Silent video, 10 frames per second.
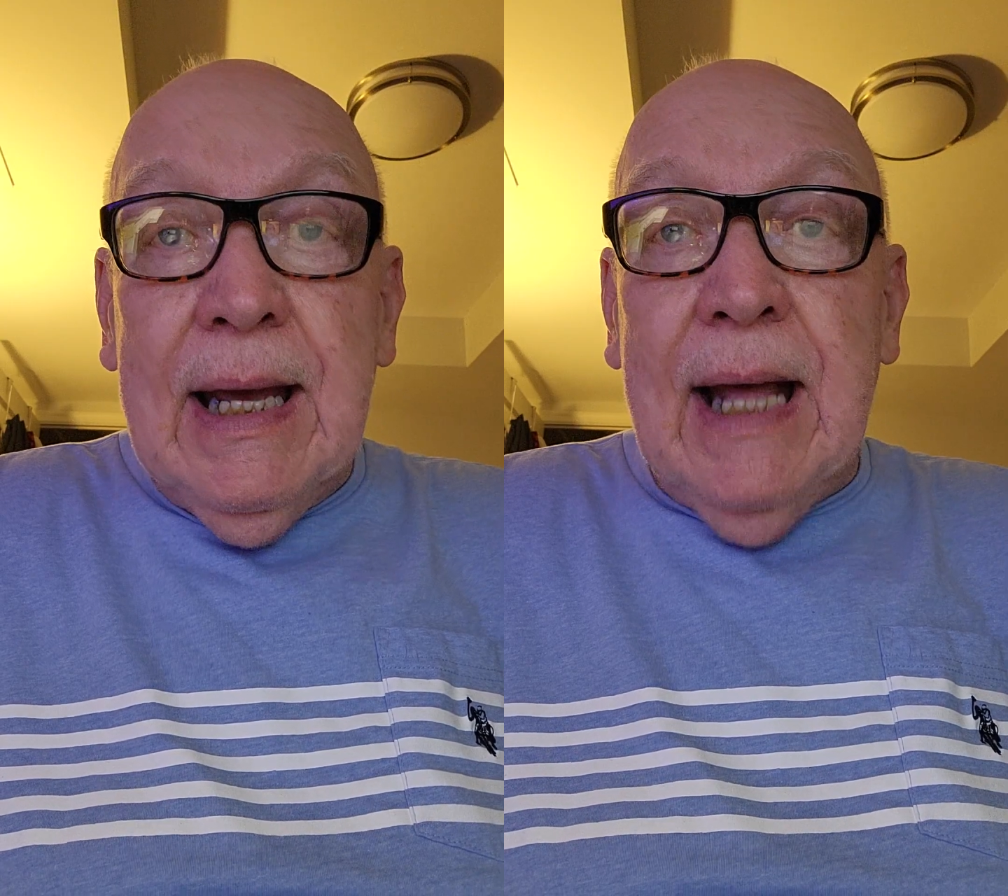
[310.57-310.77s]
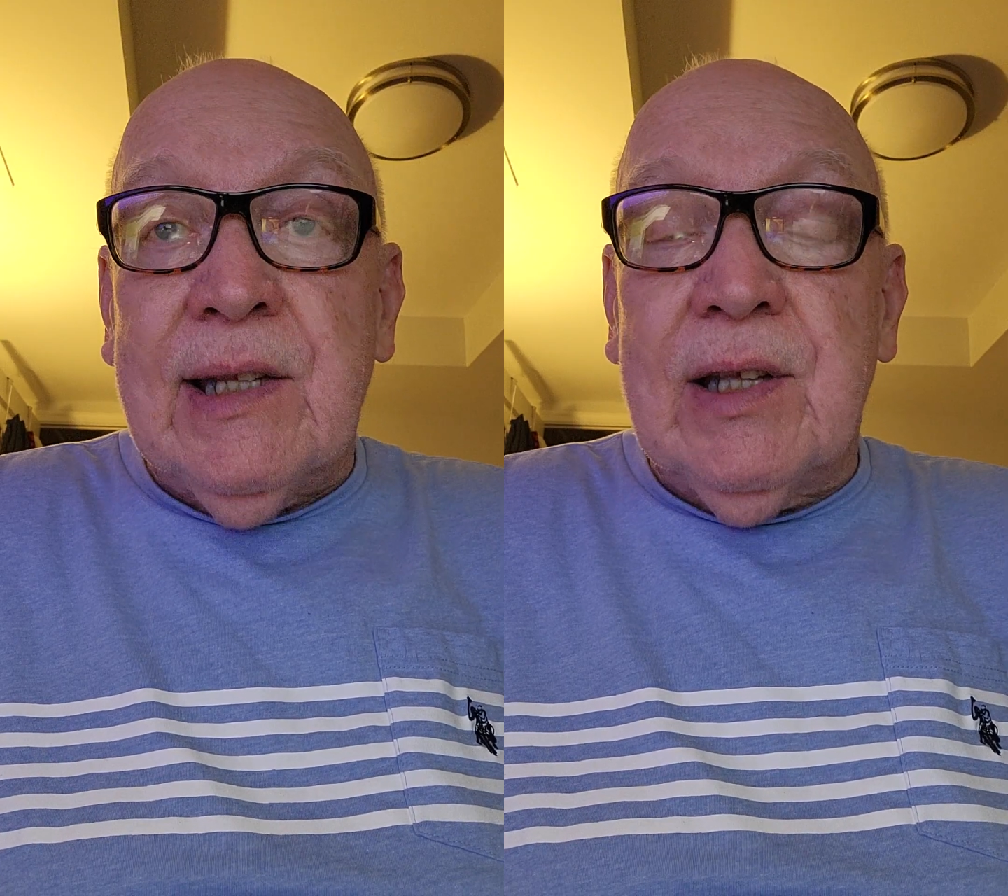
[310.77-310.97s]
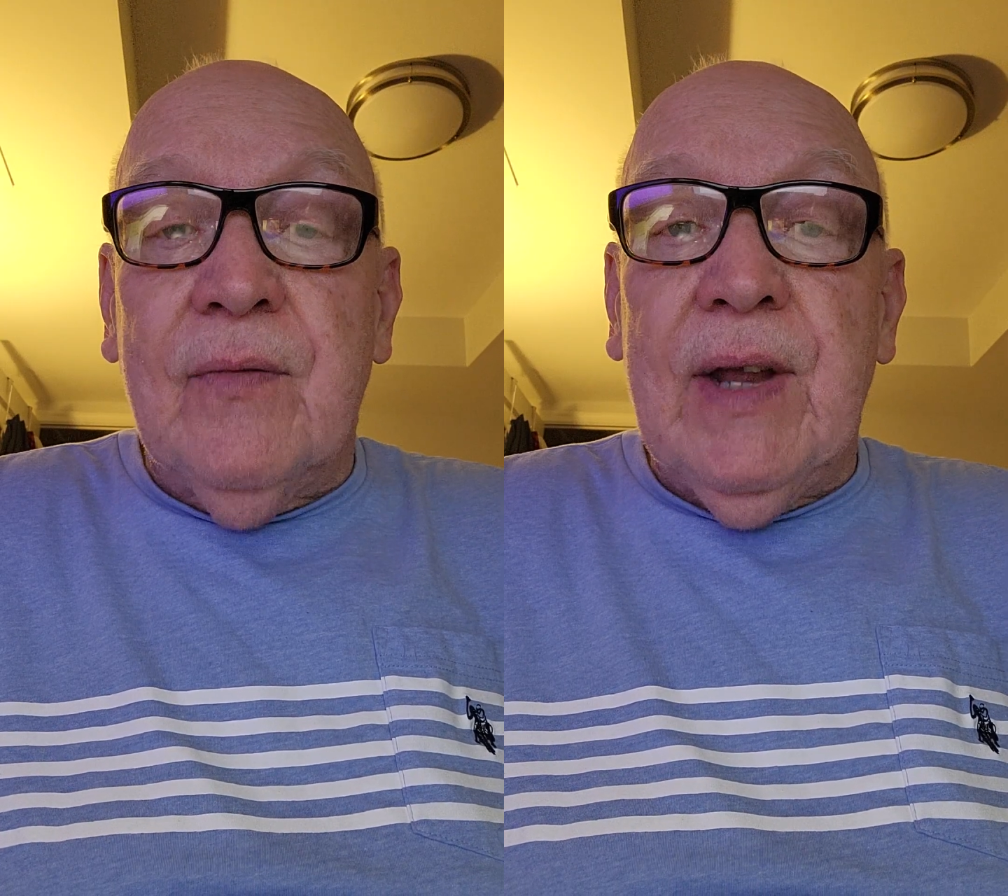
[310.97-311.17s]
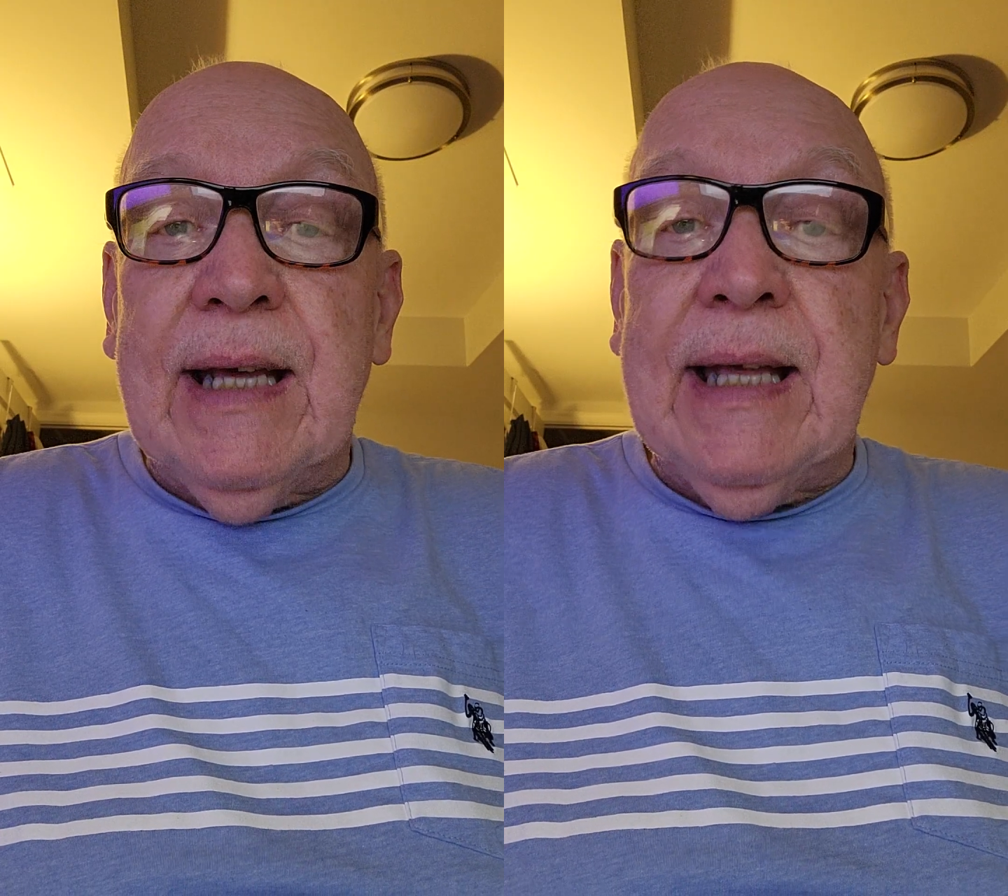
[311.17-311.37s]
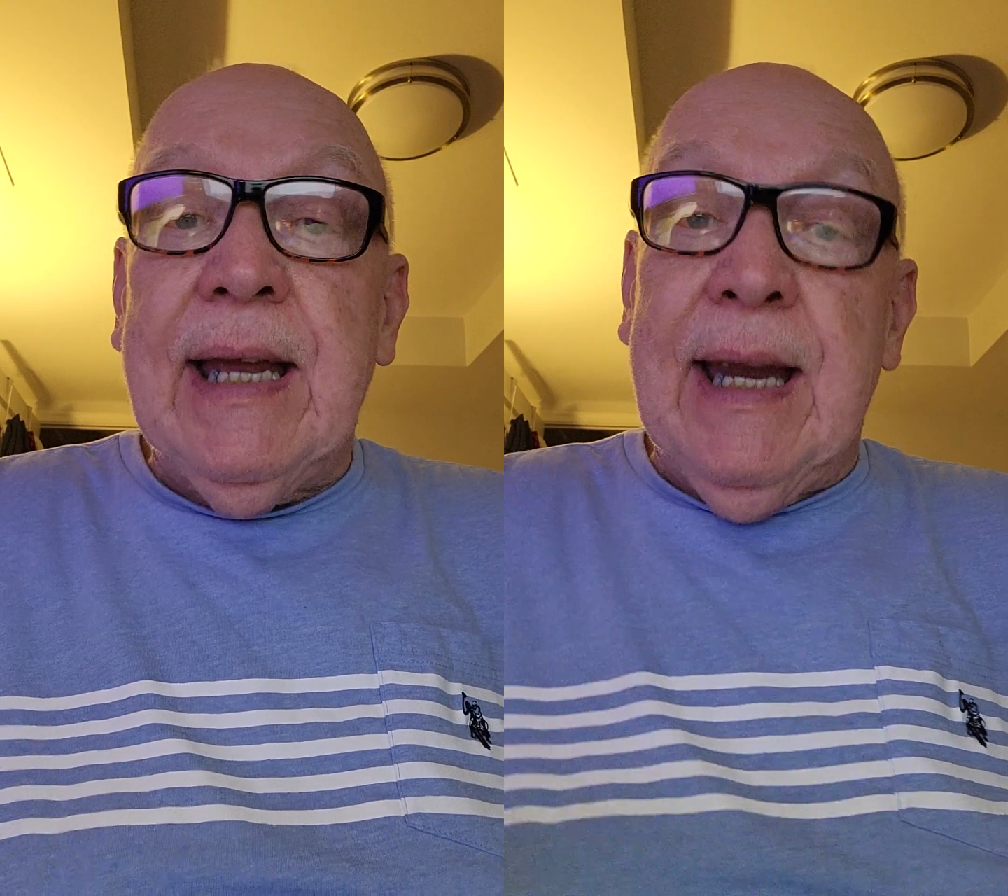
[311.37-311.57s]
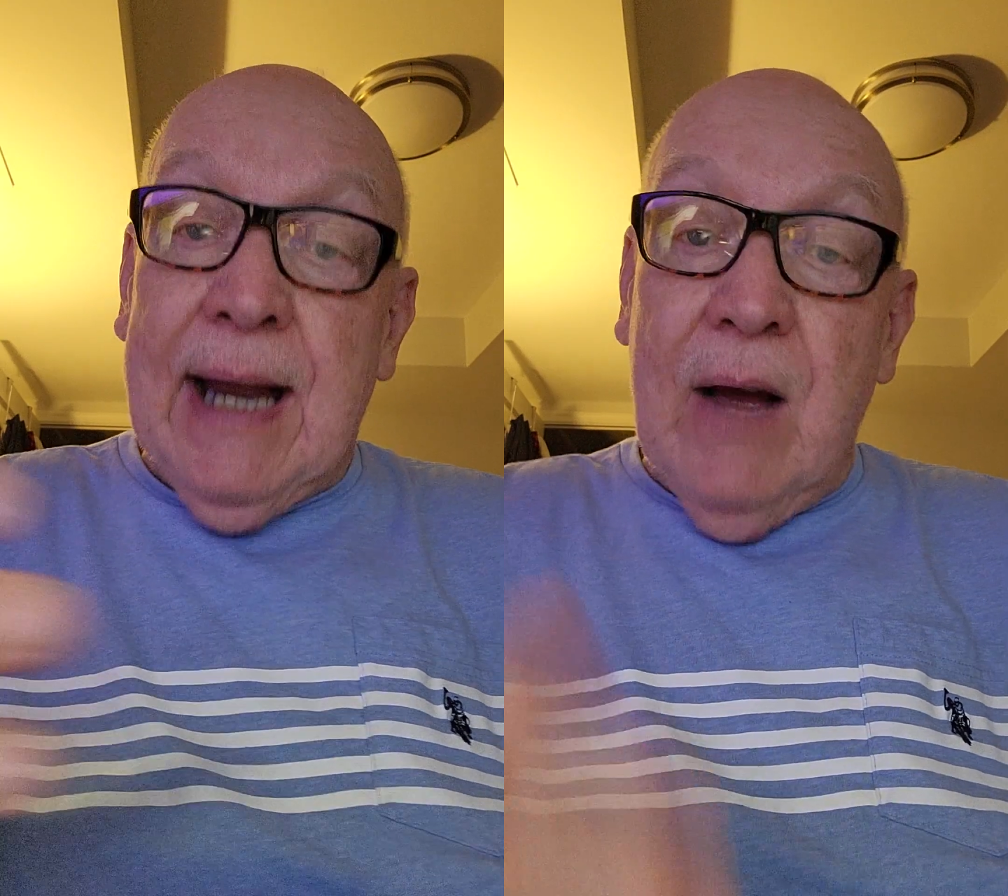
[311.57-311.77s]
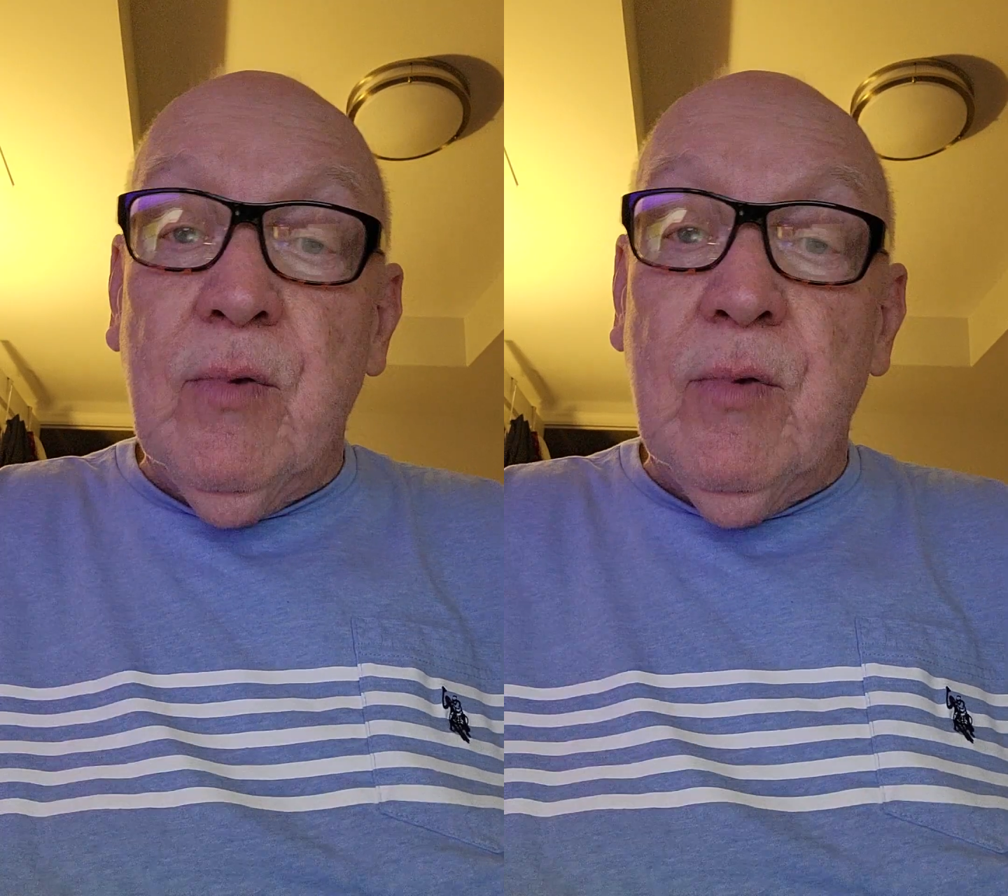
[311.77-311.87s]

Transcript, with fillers: and stuff like that, and I